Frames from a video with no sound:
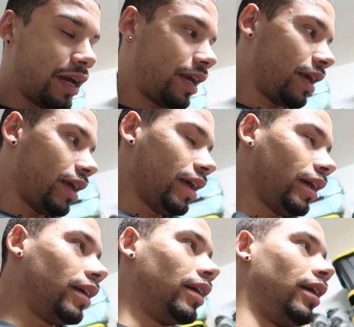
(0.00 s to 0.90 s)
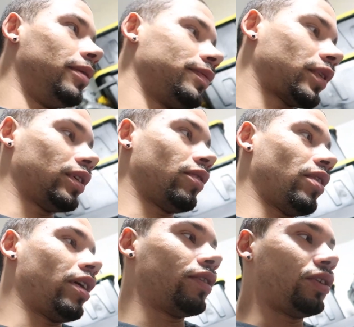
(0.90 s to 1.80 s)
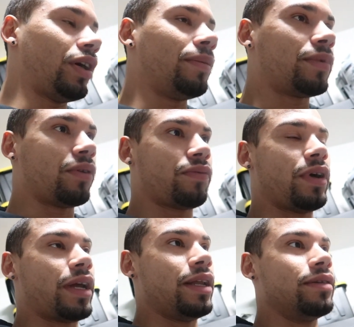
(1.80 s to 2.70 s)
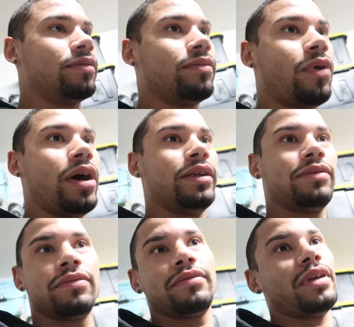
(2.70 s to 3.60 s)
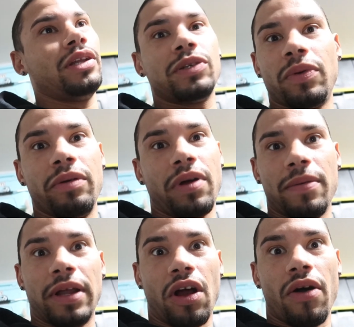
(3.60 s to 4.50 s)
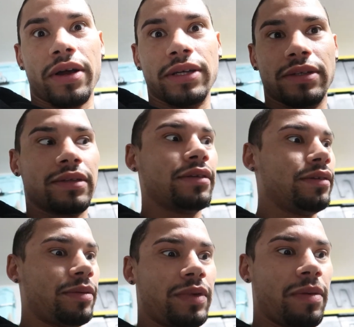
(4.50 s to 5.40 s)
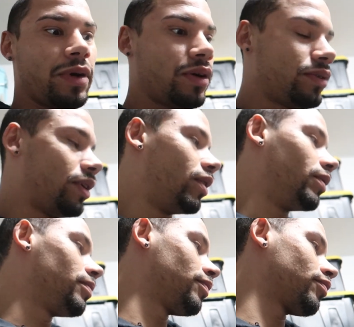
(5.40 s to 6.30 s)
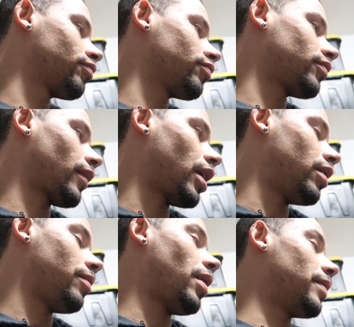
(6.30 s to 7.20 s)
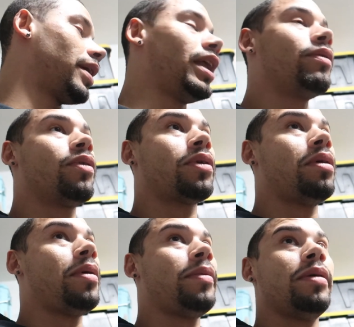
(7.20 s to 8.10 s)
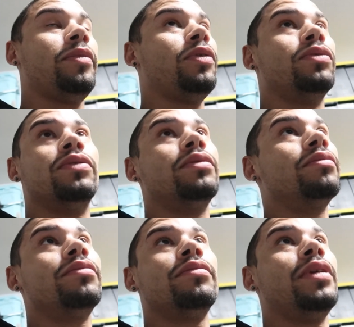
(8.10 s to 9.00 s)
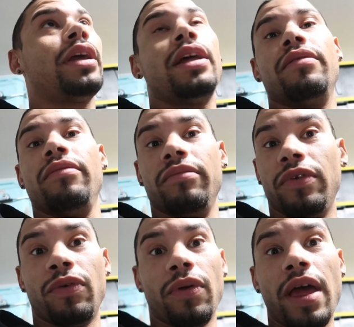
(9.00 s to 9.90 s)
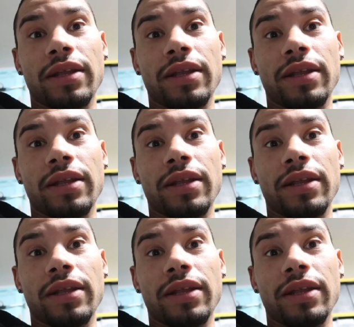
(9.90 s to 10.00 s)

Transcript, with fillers: Like, um, because if they're not going to show up till freaking what? At this point, probably like August, September. So uh, I probably can't even order them. I might move again before